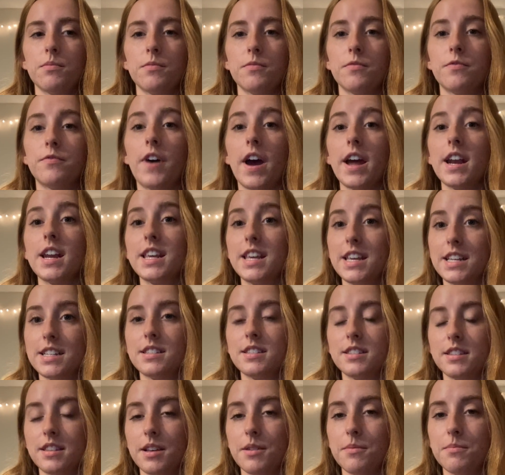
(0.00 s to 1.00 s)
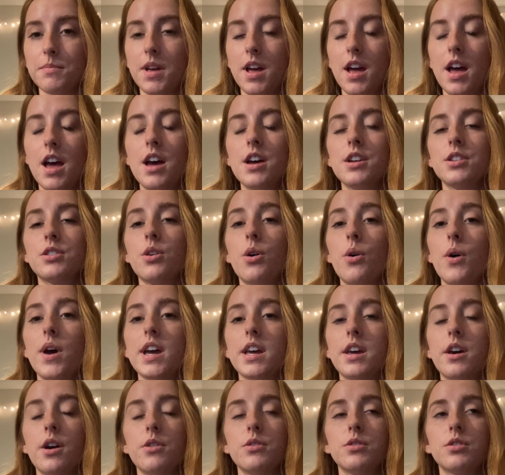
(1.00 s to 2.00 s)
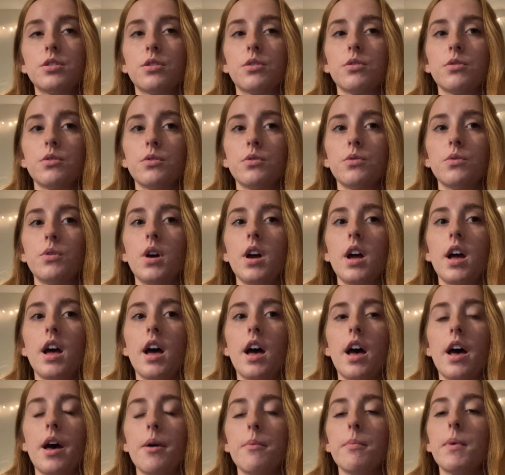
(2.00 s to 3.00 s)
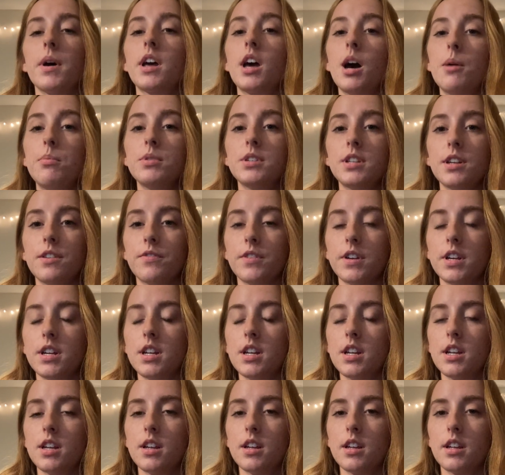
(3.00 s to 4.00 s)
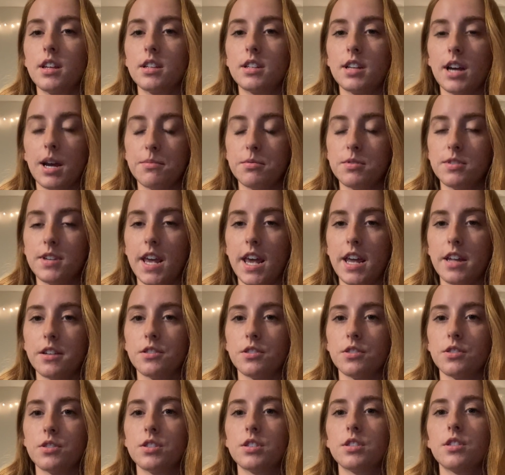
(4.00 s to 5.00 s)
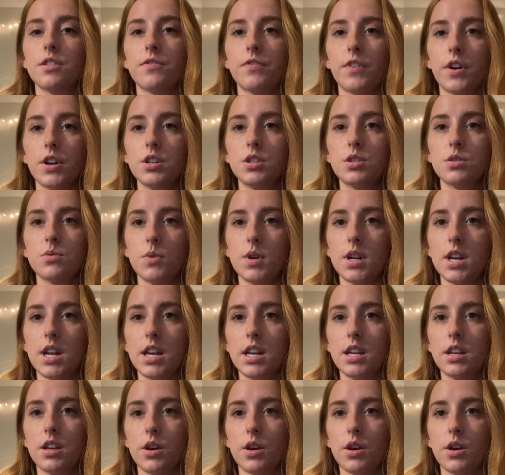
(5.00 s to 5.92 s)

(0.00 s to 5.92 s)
fight against them. So it goes through a couple different types of cancers. The first one it